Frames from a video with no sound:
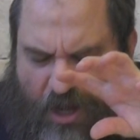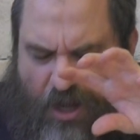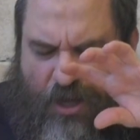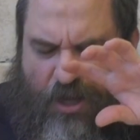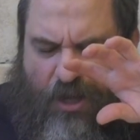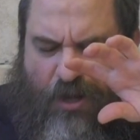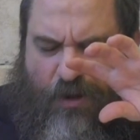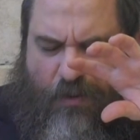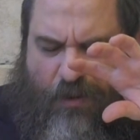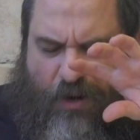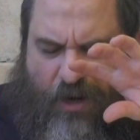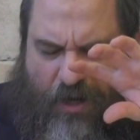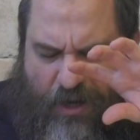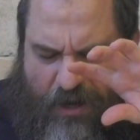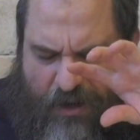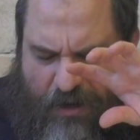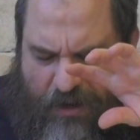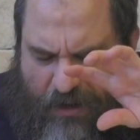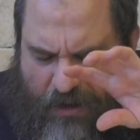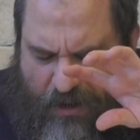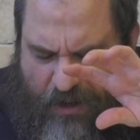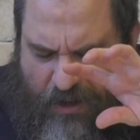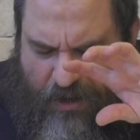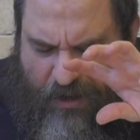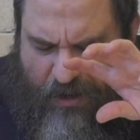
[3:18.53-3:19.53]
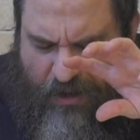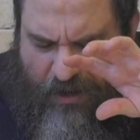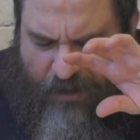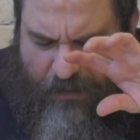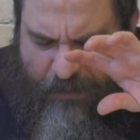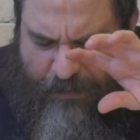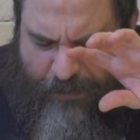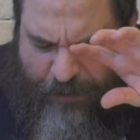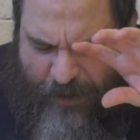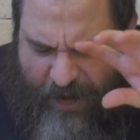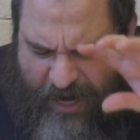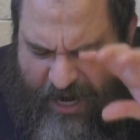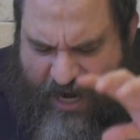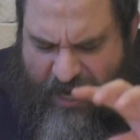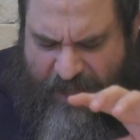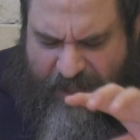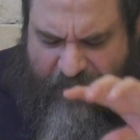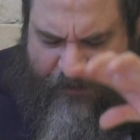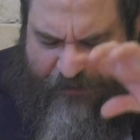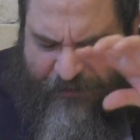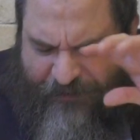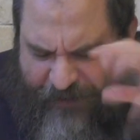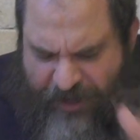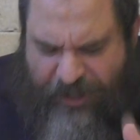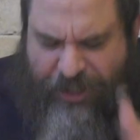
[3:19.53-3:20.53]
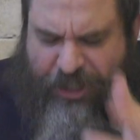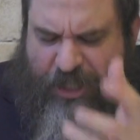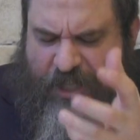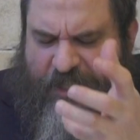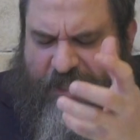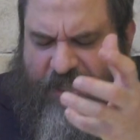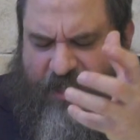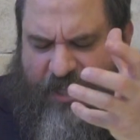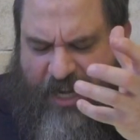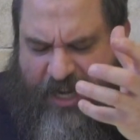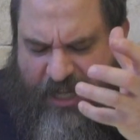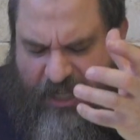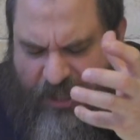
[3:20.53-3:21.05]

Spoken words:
You're bringing a deficiency